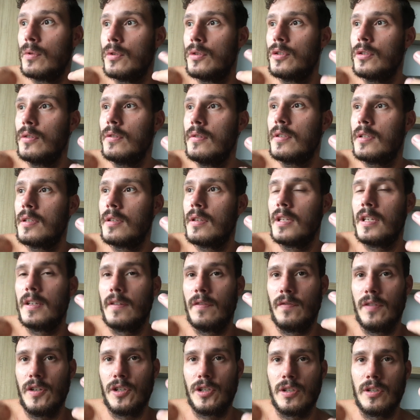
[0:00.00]
reduce the
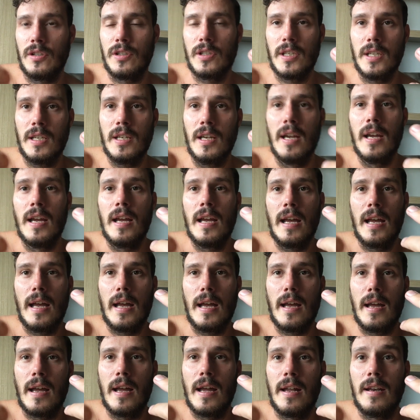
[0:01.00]
efficiency
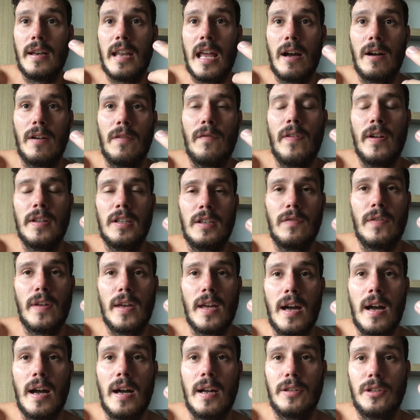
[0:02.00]
and how effective they
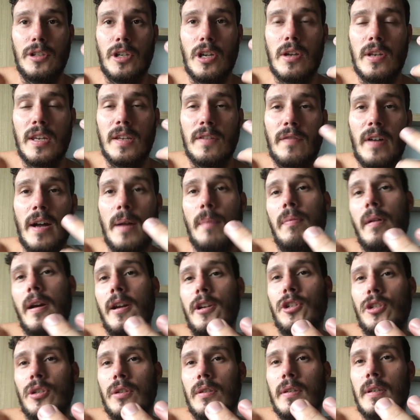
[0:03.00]
are at turning
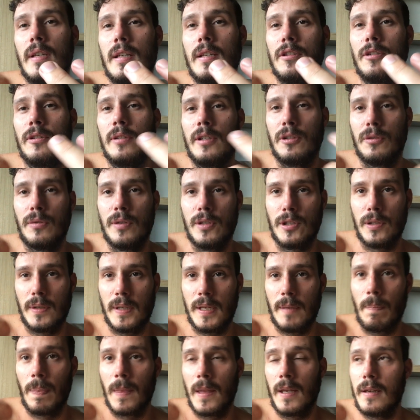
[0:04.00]
vibration into electricity.